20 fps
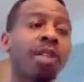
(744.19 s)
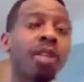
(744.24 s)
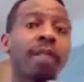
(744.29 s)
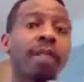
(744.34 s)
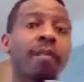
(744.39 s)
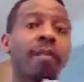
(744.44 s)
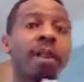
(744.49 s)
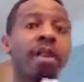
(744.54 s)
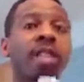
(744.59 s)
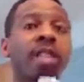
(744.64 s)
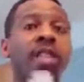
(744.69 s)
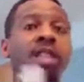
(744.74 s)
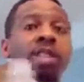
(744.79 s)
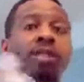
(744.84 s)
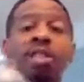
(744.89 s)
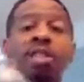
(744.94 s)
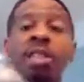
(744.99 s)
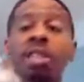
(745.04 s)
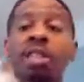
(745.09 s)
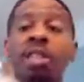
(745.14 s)
The first thing
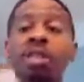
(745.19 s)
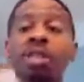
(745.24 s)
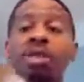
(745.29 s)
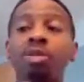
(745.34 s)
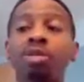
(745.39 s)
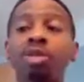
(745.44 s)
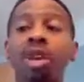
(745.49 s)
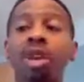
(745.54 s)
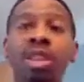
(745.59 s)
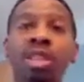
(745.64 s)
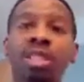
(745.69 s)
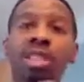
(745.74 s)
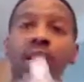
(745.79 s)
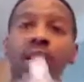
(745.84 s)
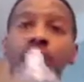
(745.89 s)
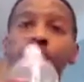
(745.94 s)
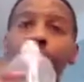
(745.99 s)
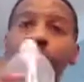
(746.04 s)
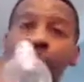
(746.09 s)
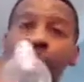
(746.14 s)
you'll need to do
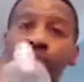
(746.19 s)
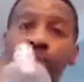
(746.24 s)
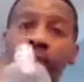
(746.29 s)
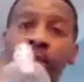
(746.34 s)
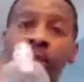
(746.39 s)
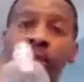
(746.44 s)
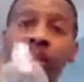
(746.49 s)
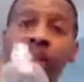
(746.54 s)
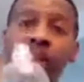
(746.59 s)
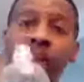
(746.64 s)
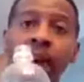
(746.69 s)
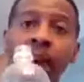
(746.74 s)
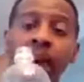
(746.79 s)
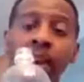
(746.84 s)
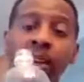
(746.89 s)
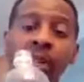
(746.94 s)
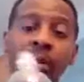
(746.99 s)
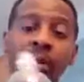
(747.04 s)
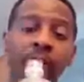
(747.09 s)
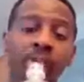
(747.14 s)
is, with your empty
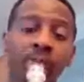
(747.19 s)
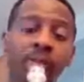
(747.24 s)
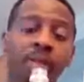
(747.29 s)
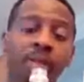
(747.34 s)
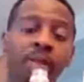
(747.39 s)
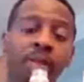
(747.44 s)
bottle,